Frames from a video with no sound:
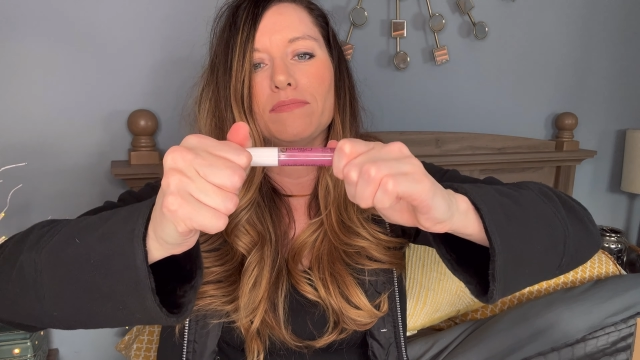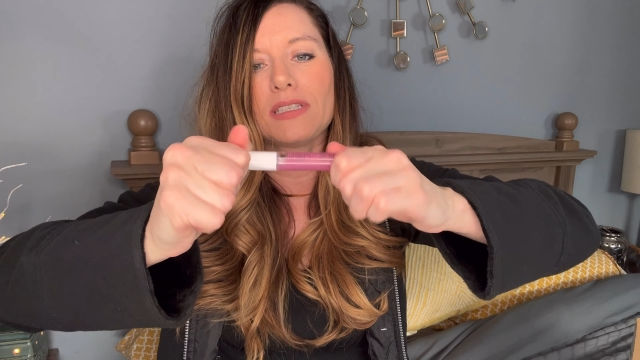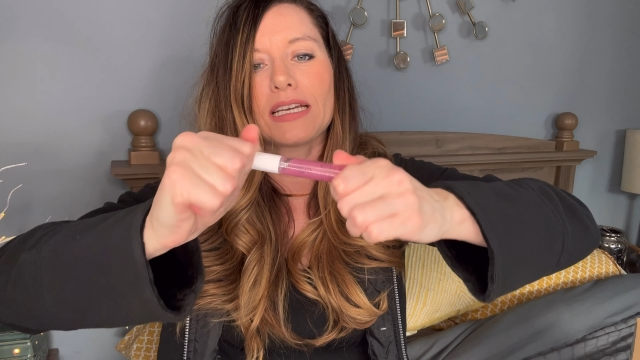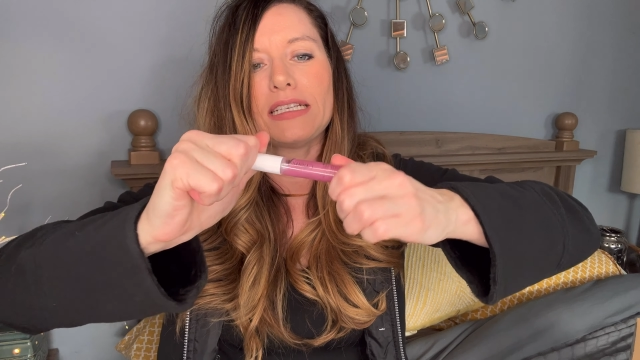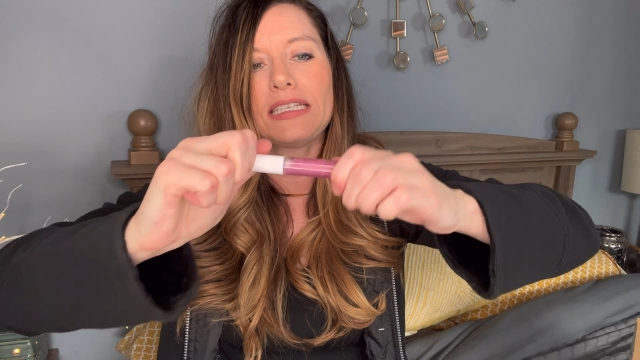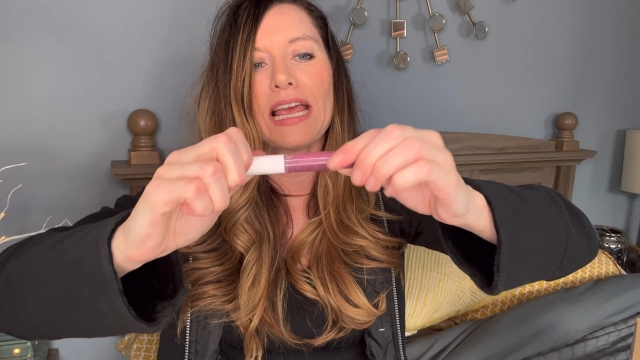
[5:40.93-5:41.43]

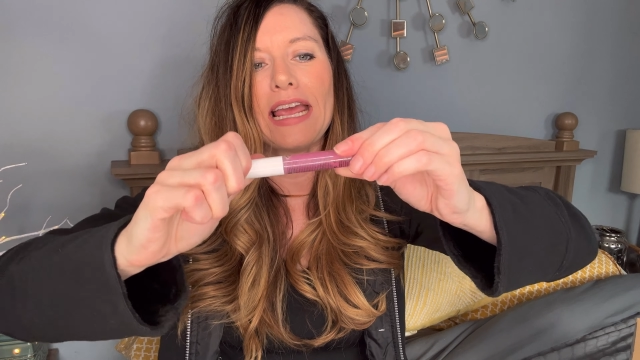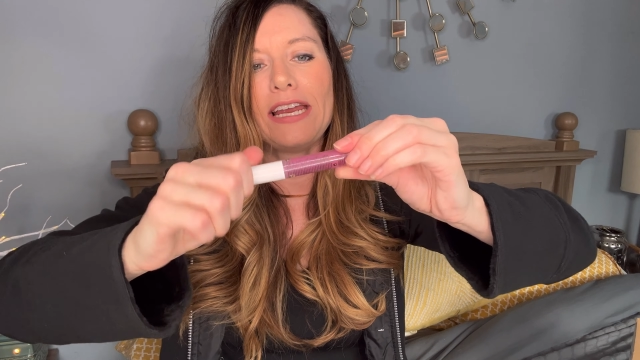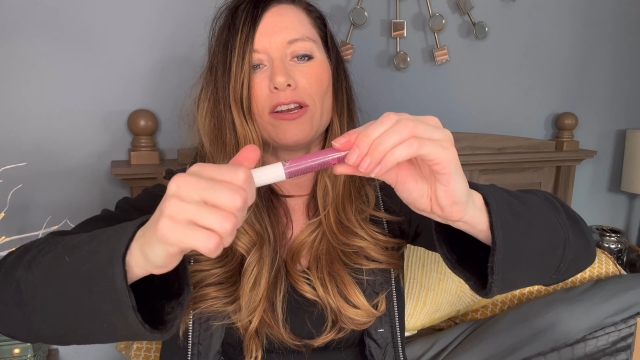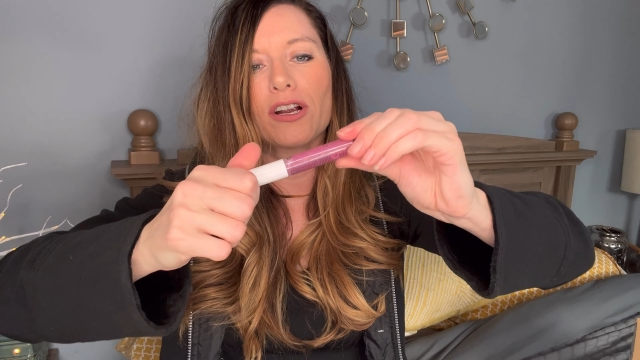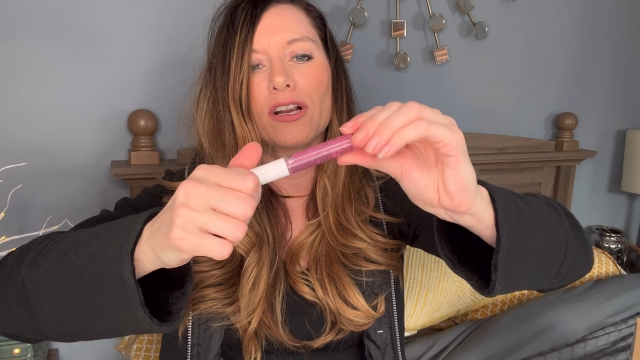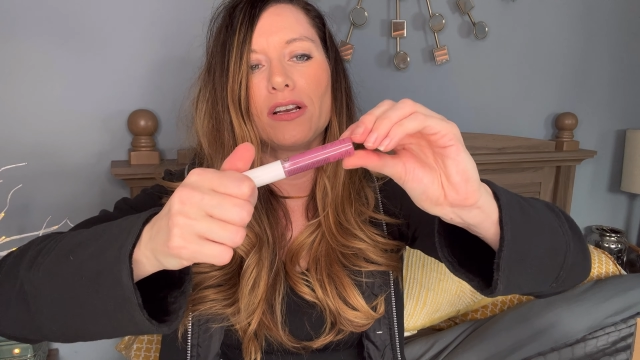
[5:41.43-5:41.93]

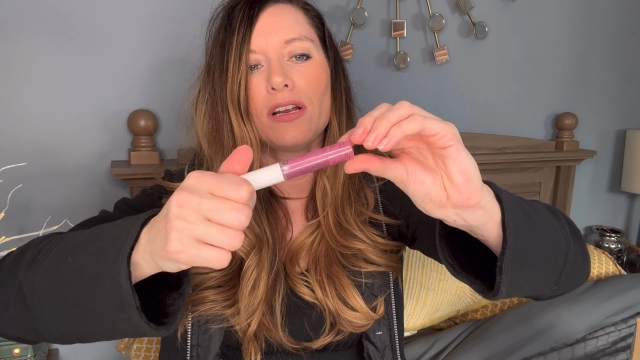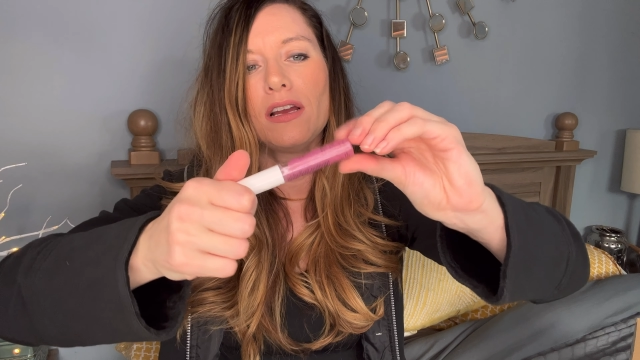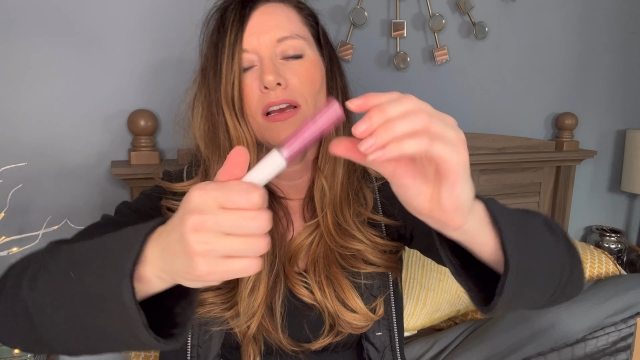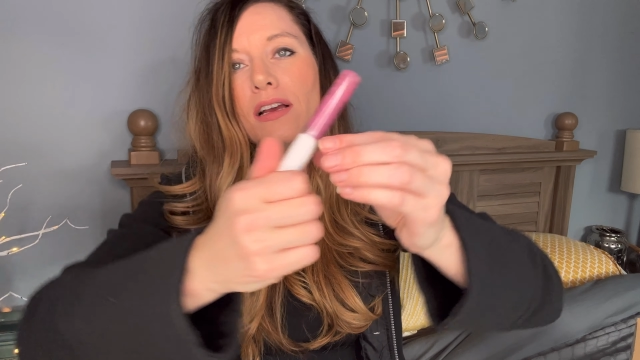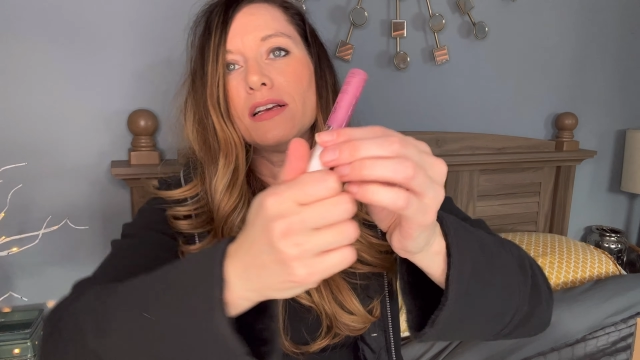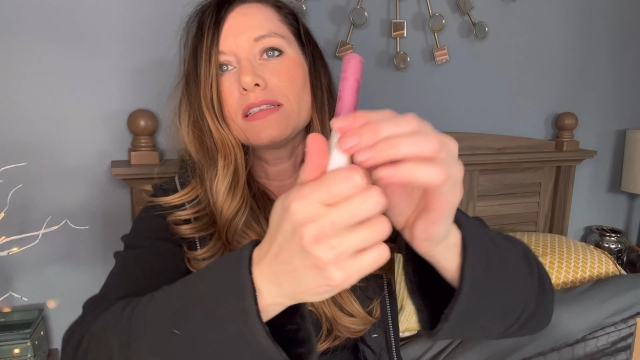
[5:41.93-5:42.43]
container.
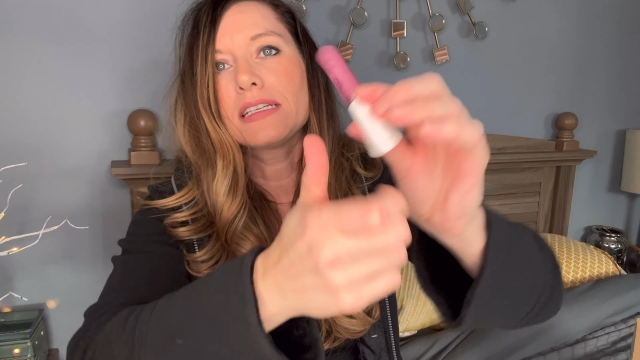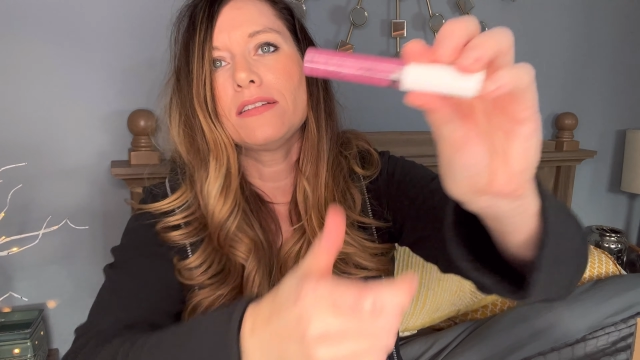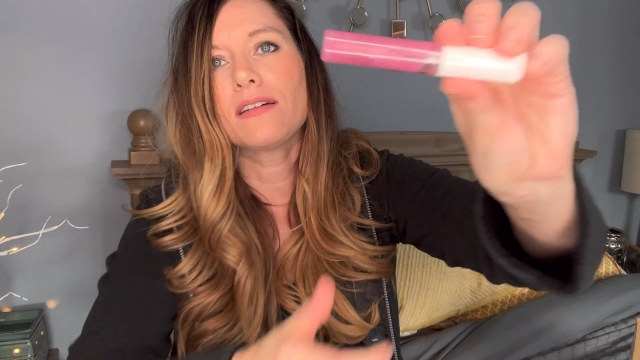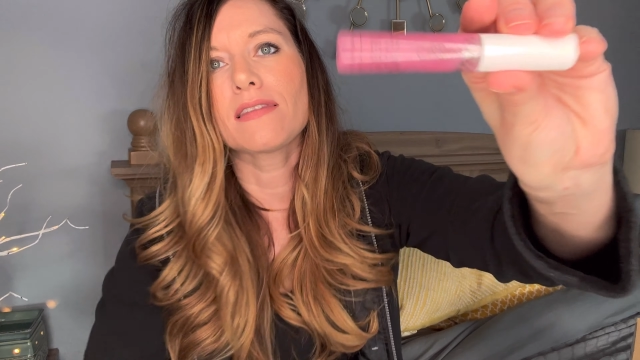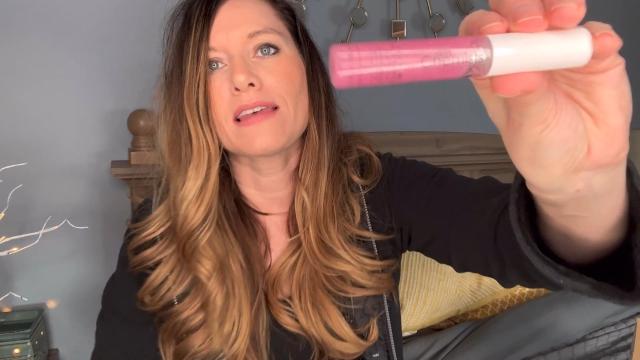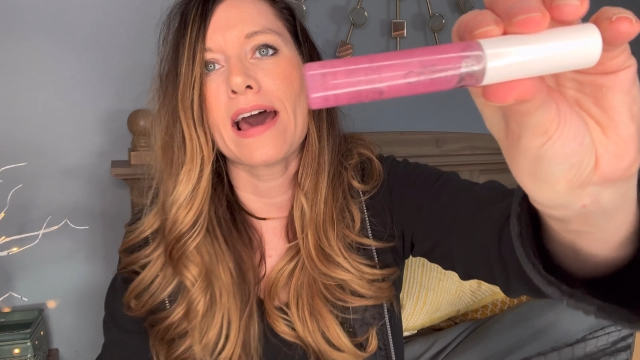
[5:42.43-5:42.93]
See,
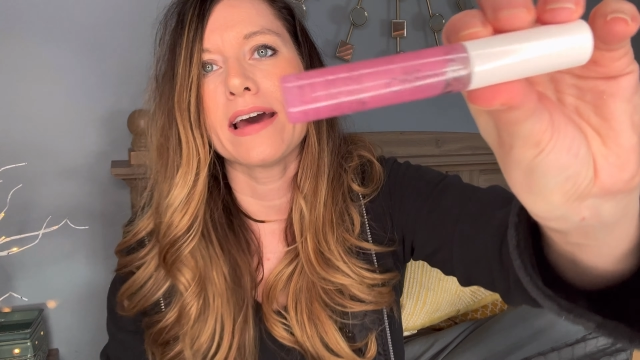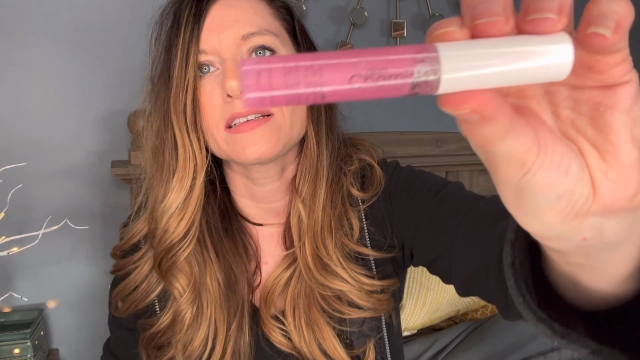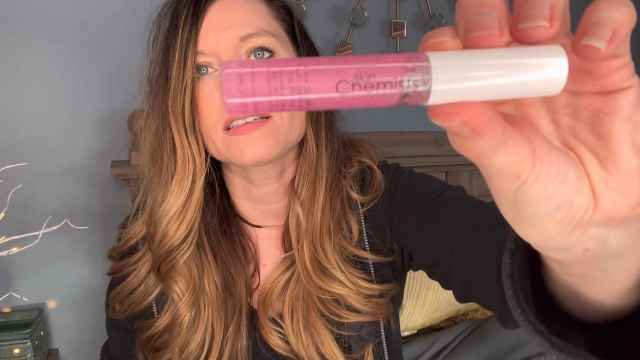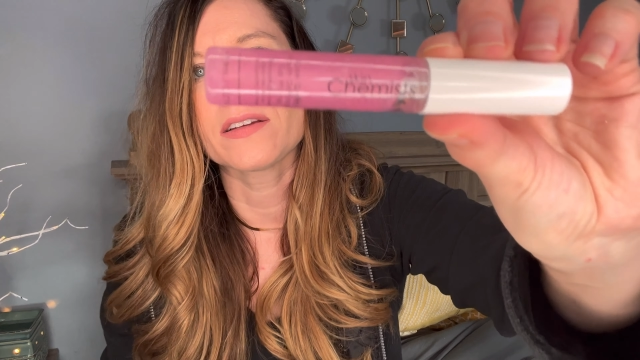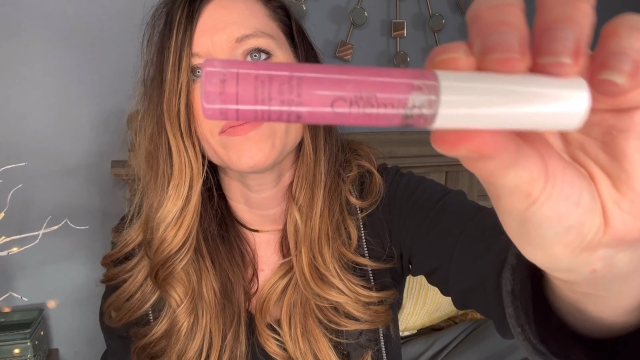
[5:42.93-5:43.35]
look at that.